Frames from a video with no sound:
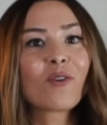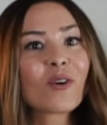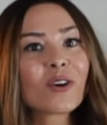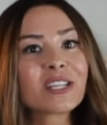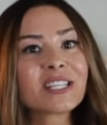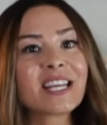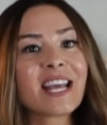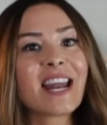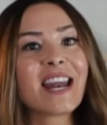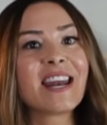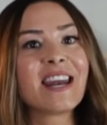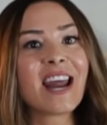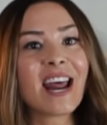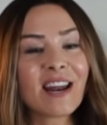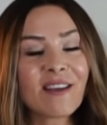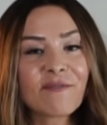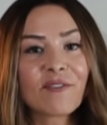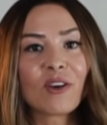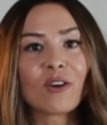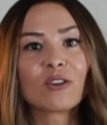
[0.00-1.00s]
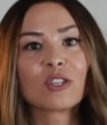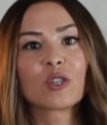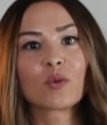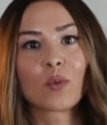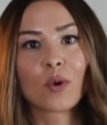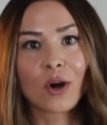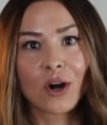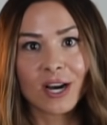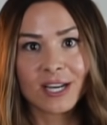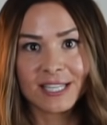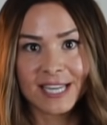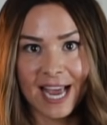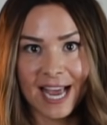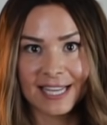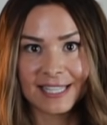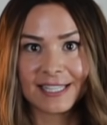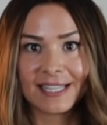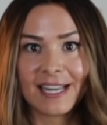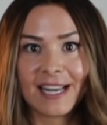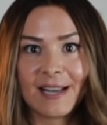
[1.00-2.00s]
course, none of those were a
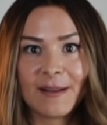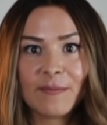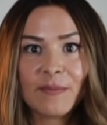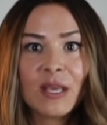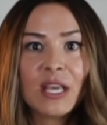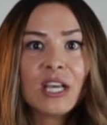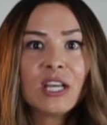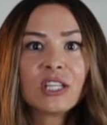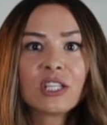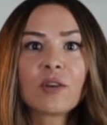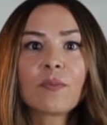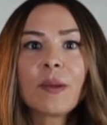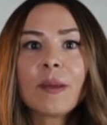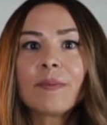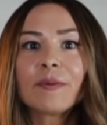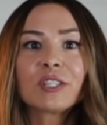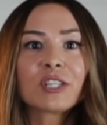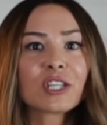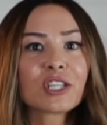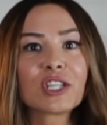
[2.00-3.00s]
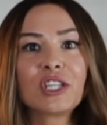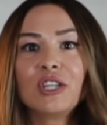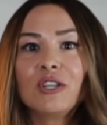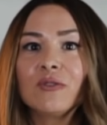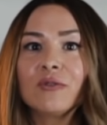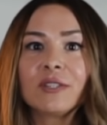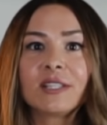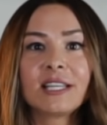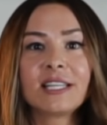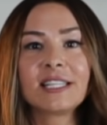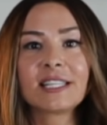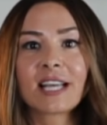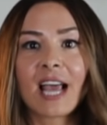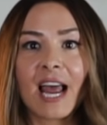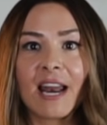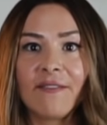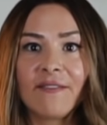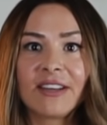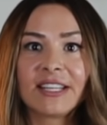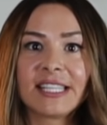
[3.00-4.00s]
Tesla. So people just use these
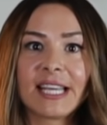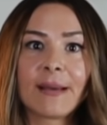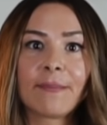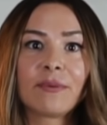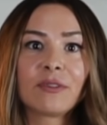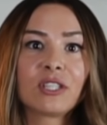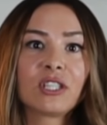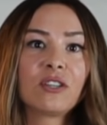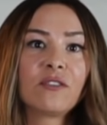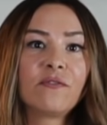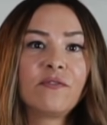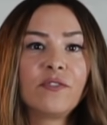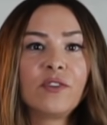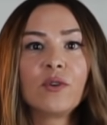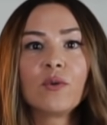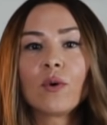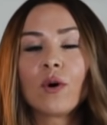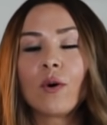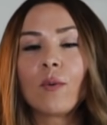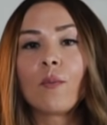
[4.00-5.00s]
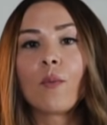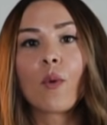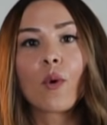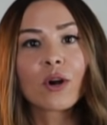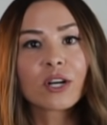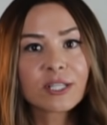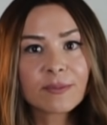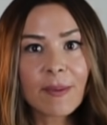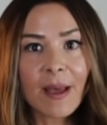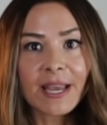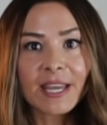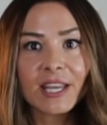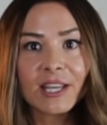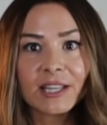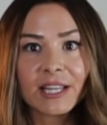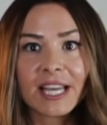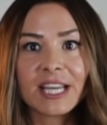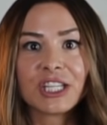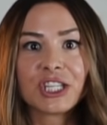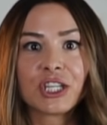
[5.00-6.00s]
kind of examples to fuel more
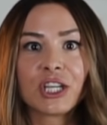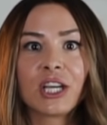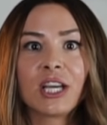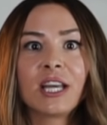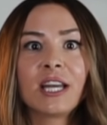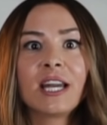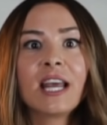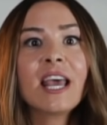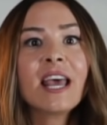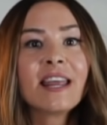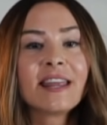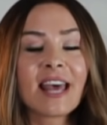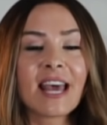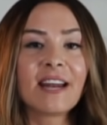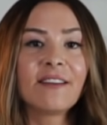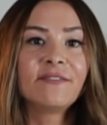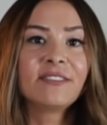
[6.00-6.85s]
speculation that